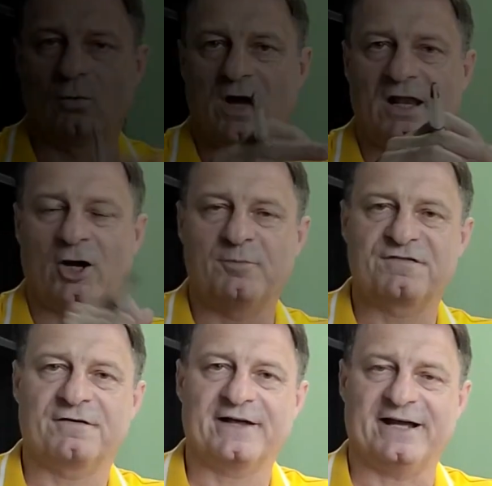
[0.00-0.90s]
Well, I hope you
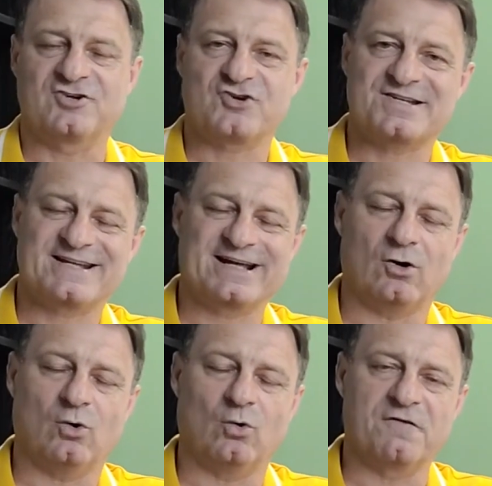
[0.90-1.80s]
found that
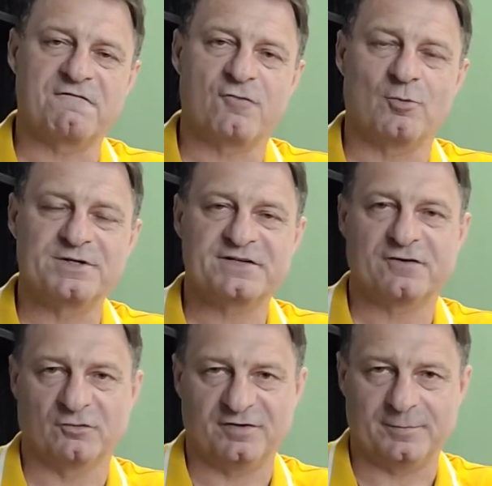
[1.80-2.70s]
interesting or informative,
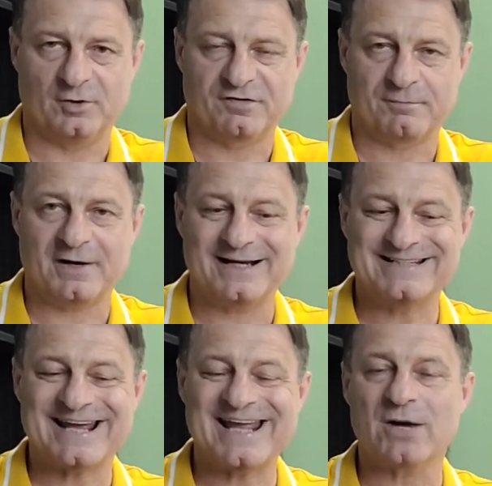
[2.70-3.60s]
hopefully both. My
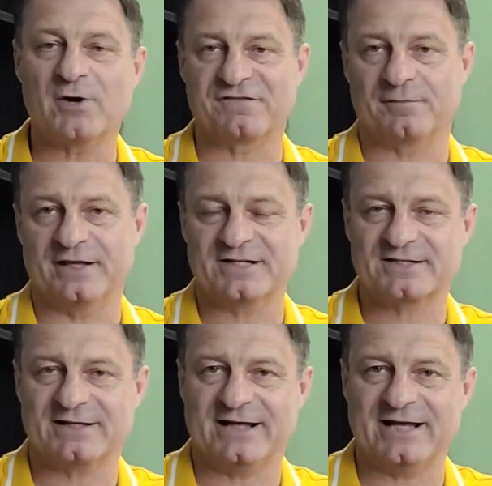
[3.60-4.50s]
takeaway from
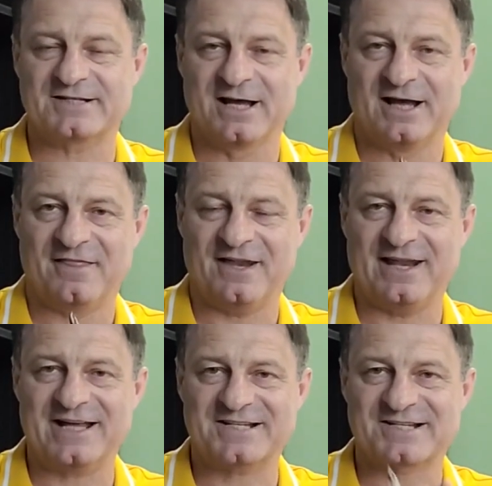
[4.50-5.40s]
this is the
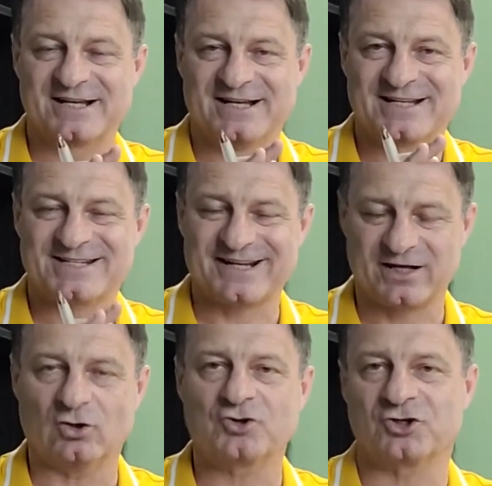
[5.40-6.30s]
less
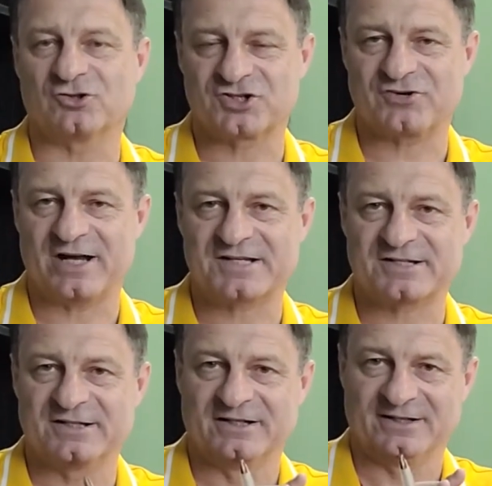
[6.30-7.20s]
psychological
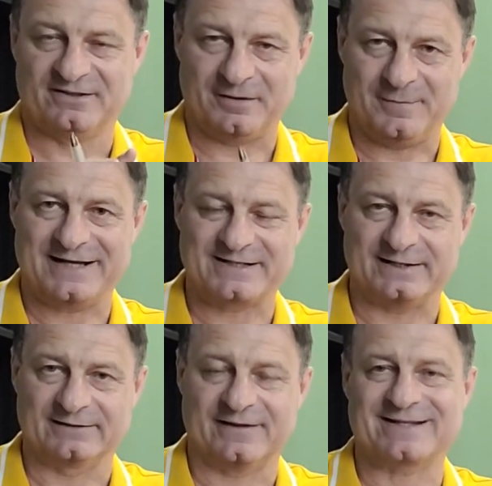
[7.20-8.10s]
stress, the
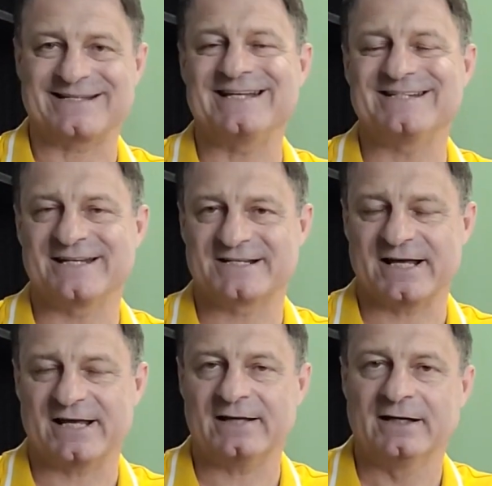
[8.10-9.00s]
better. Now, that's easy to
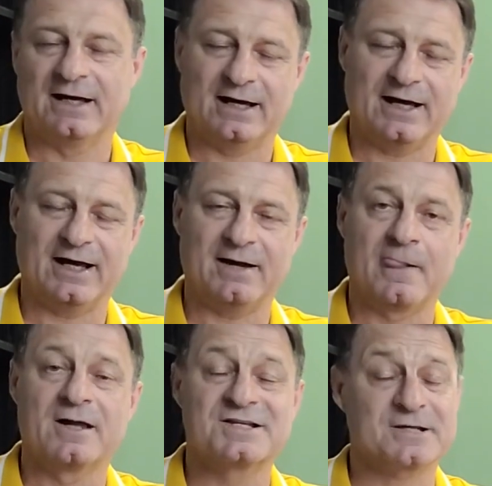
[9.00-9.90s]
say. Uh,
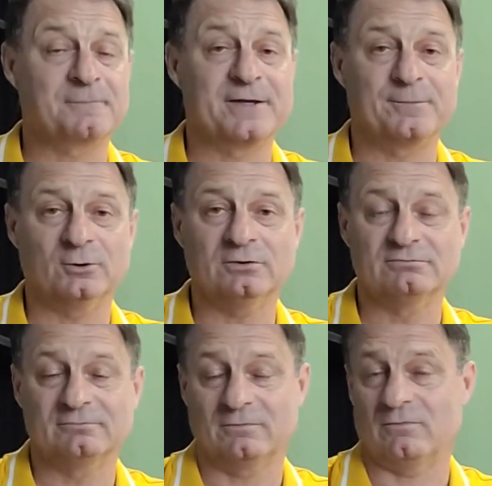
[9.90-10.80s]
some people